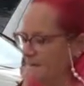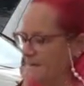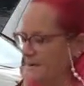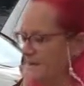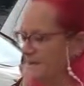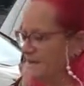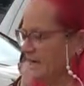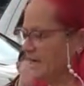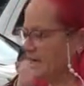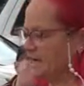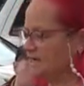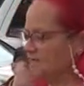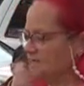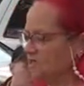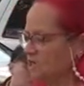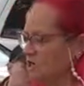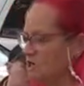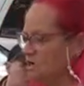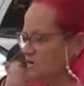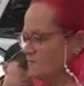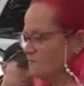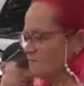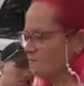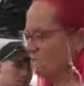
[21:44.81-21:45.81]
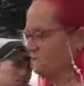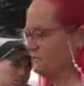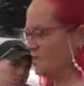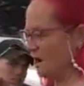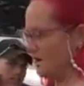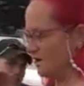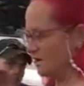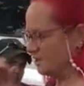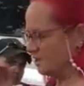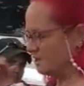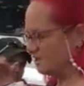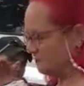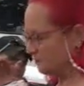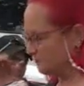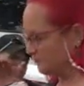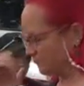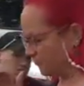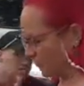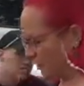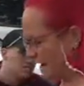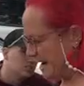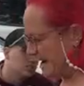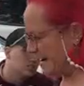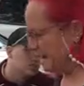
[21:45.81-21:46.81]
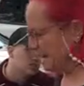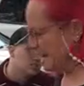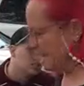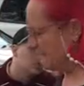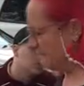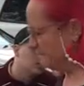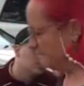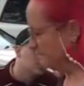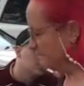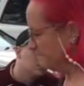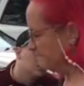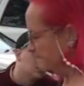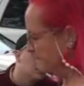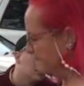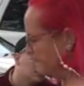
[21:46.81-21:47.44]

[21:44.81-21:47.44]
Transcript: because there is freedom.